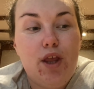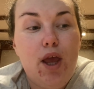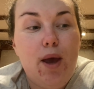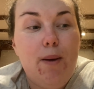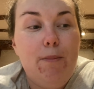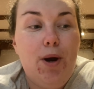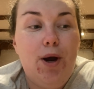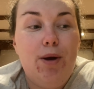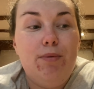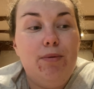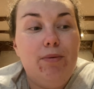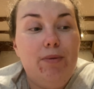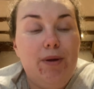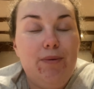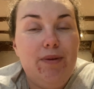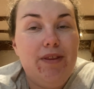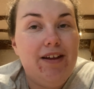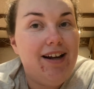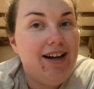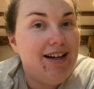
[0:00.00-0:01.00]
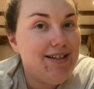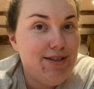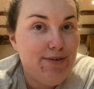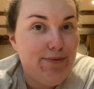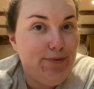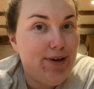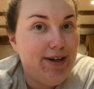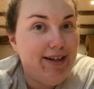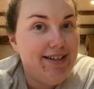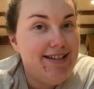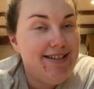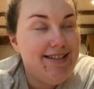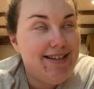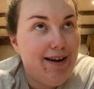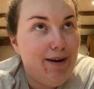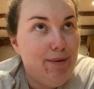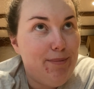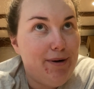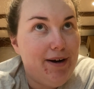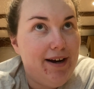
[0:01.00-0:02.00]
probably with a glass of wine to
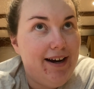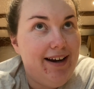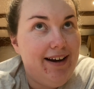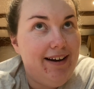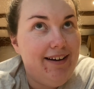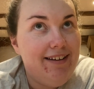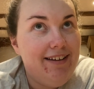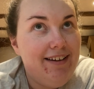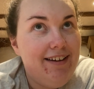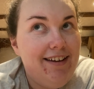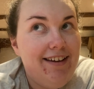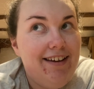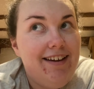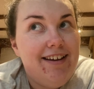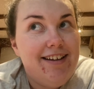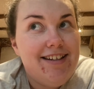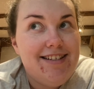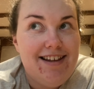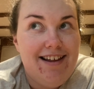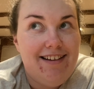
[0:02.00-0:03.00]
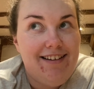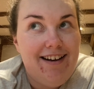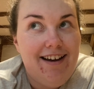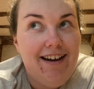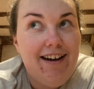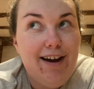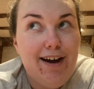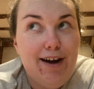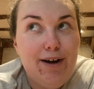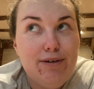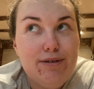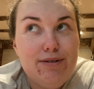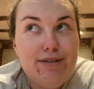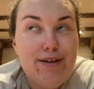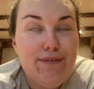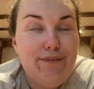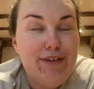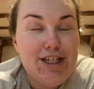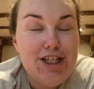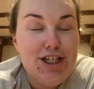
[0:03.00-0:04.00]
celebrate selling our house
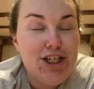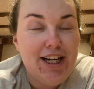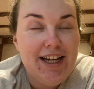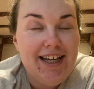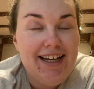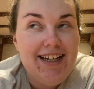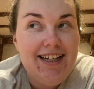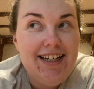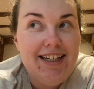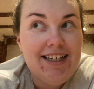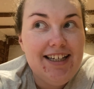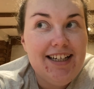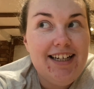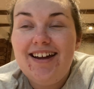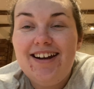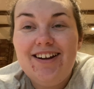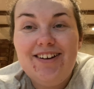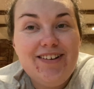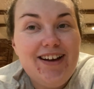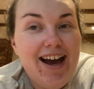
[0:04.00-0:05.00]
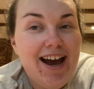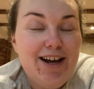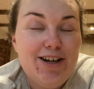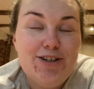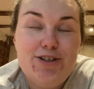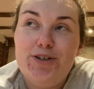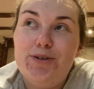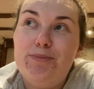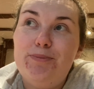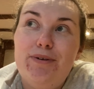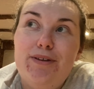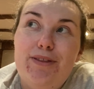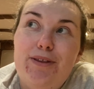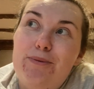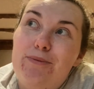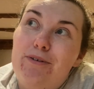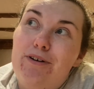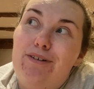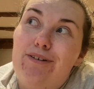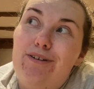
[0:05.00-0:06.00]
officially. And I'll catch up with
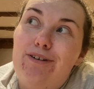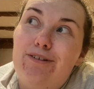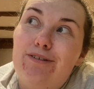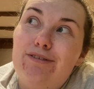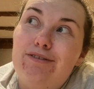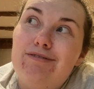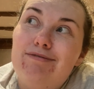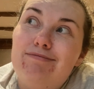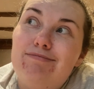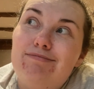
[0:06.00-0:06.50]
you all